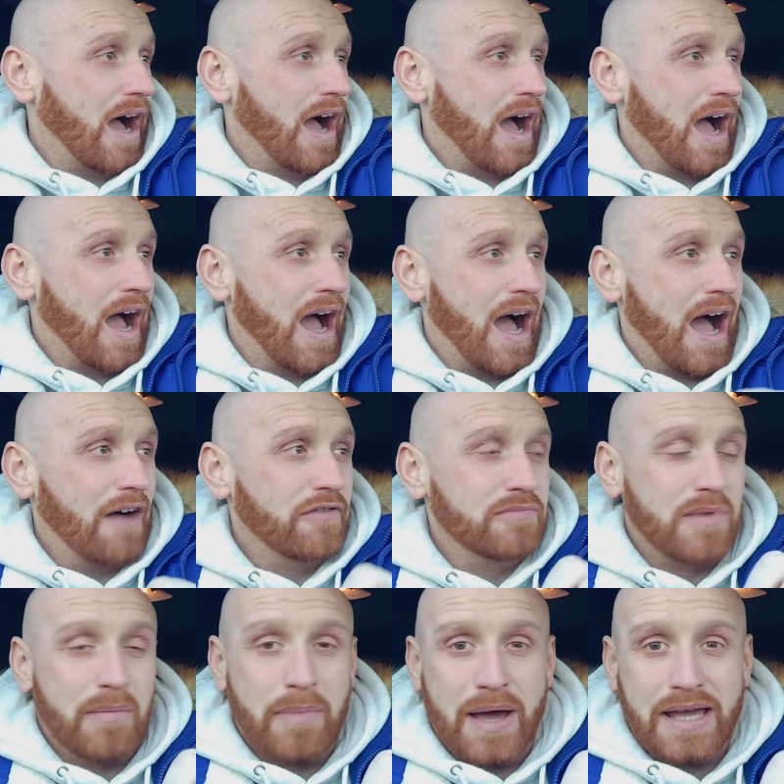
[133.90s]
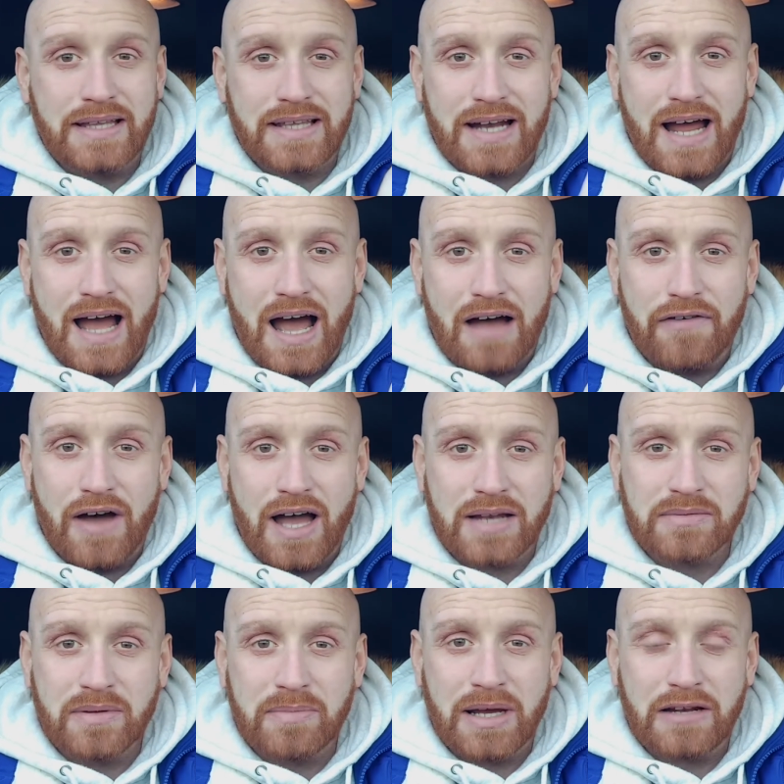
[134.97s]
I have in my mind, and I have had
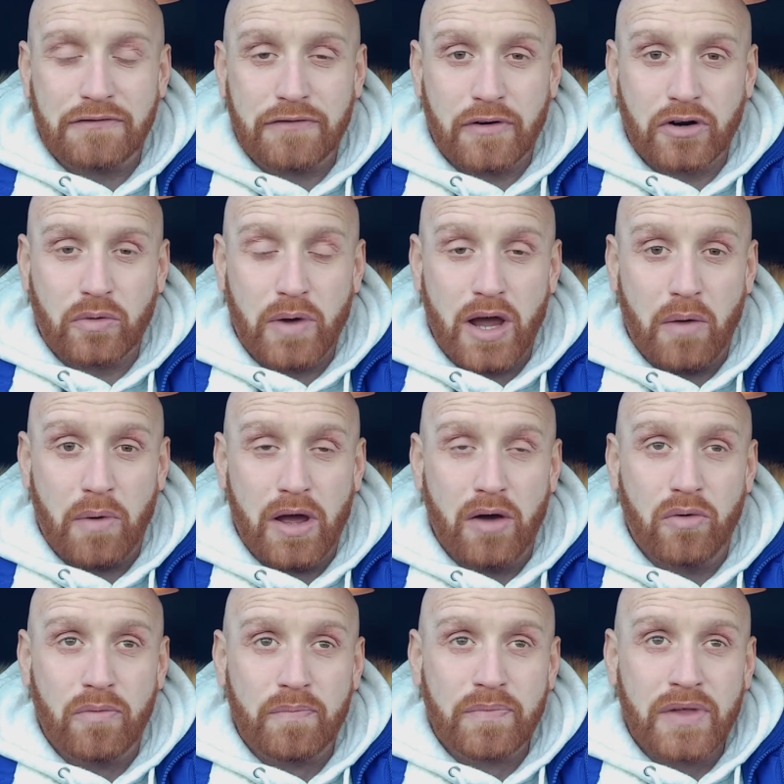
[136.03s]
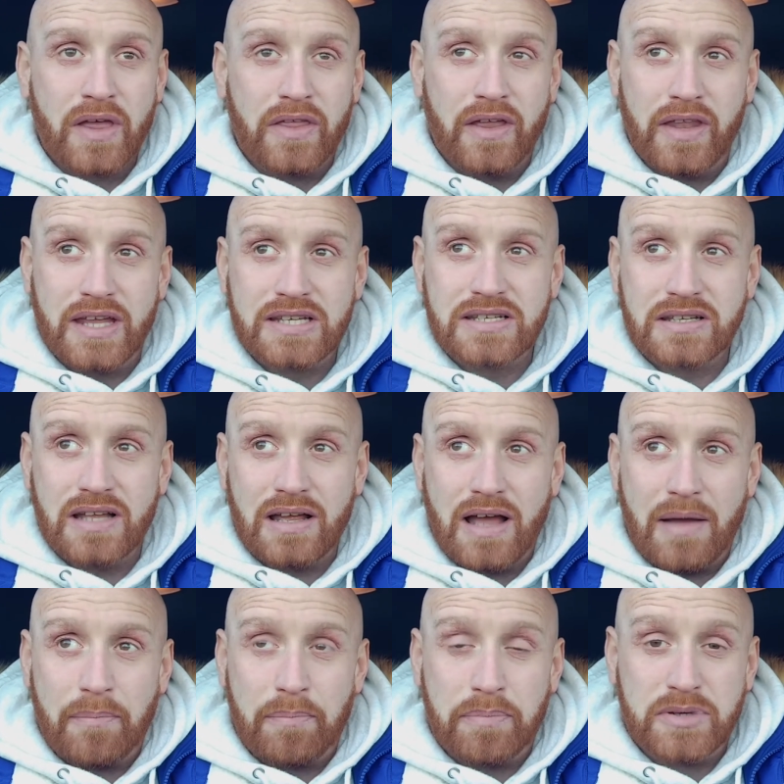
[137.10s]
in my mind for quite a while, that this
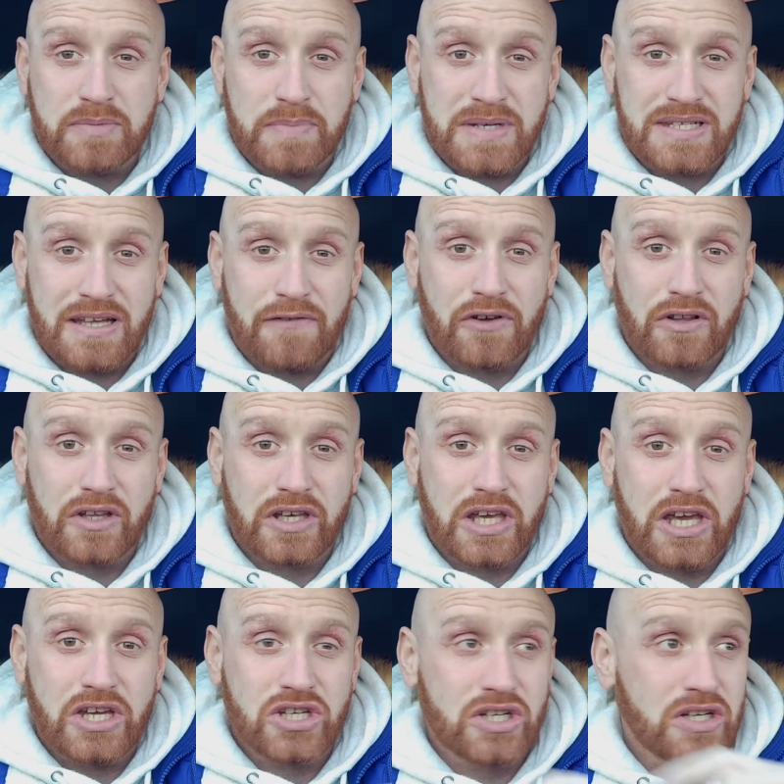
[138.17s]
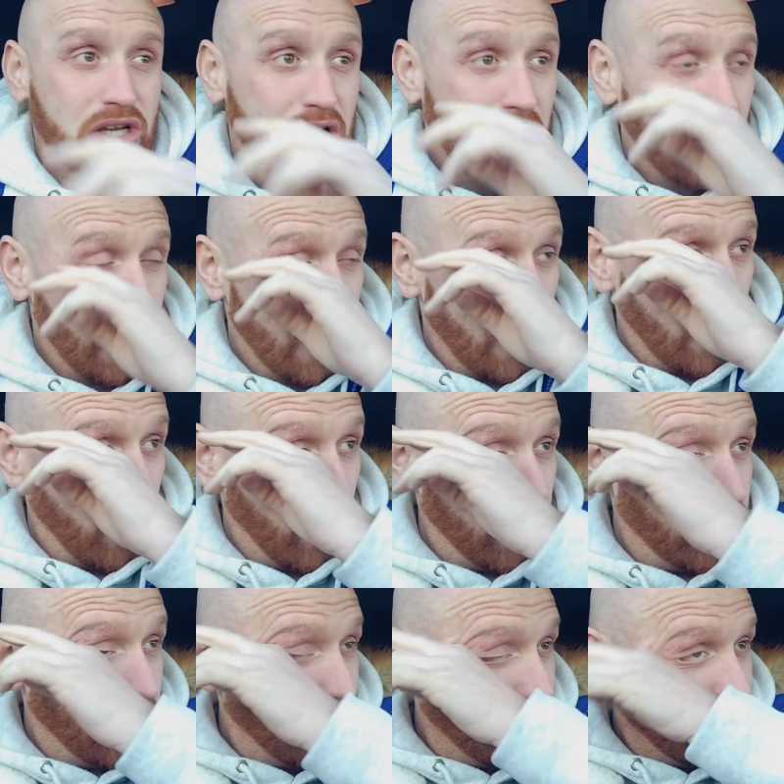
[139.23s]
specific location
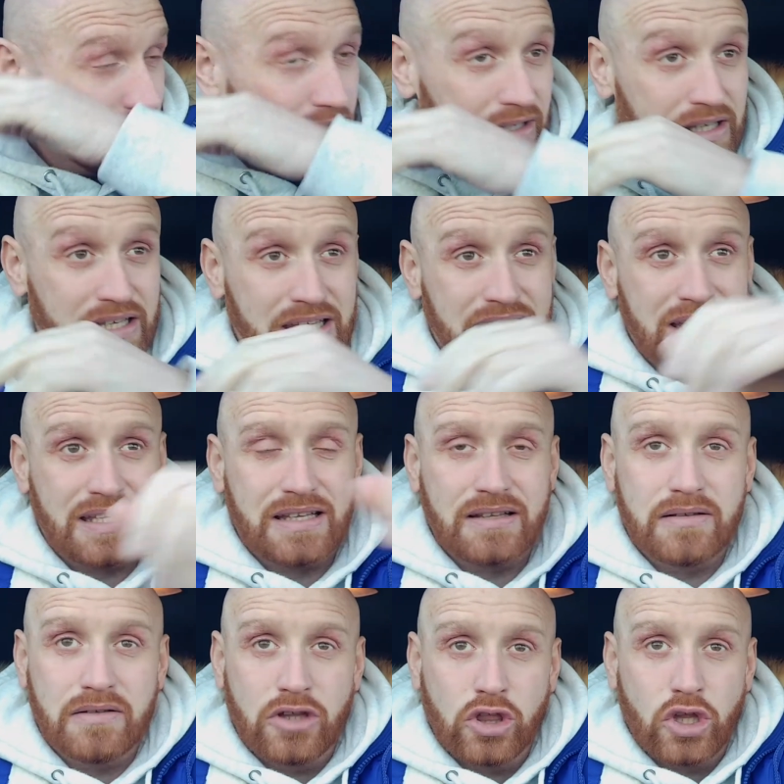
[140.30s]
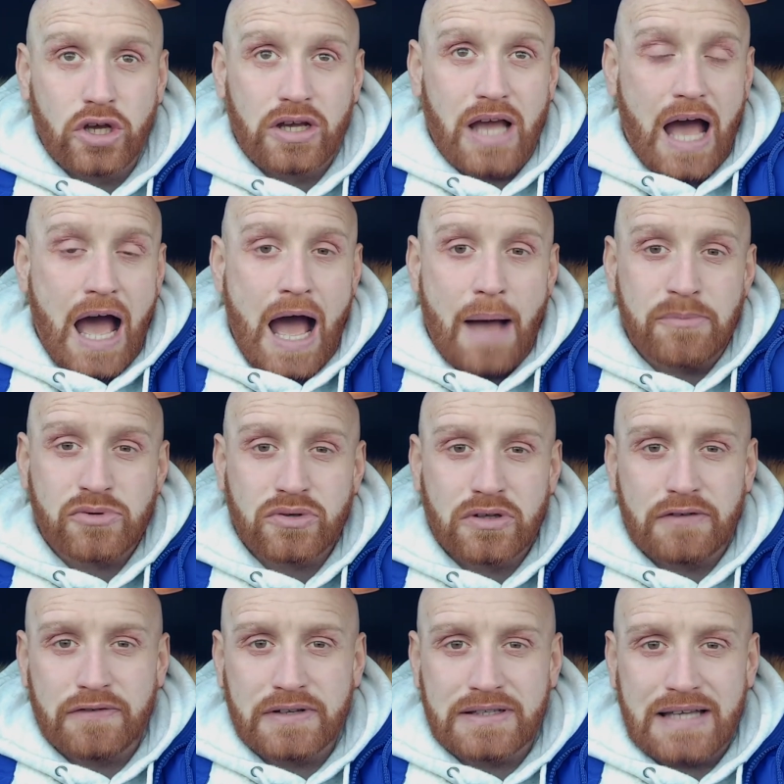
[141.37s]
would look
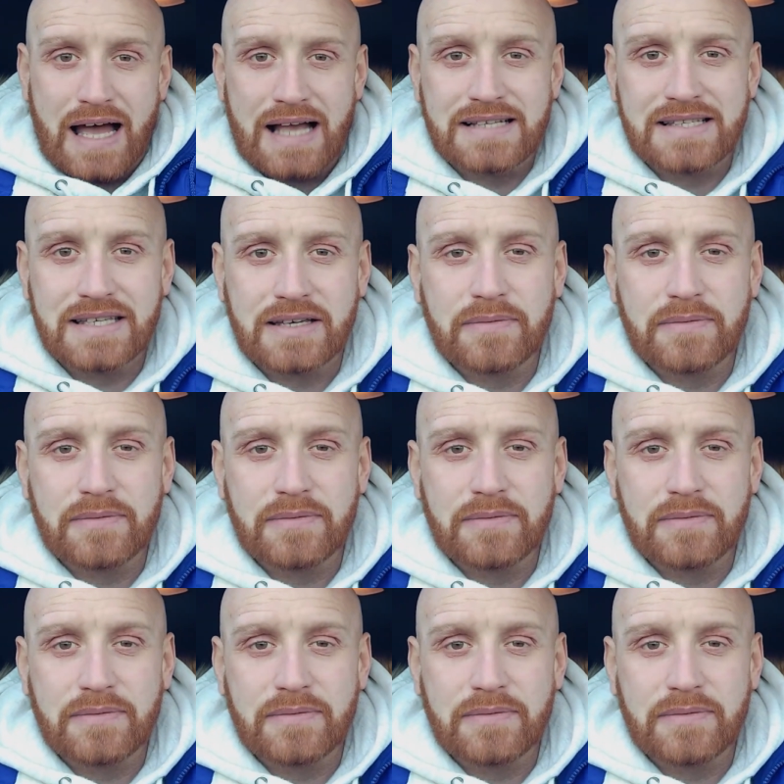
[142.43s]
absolutely fantastic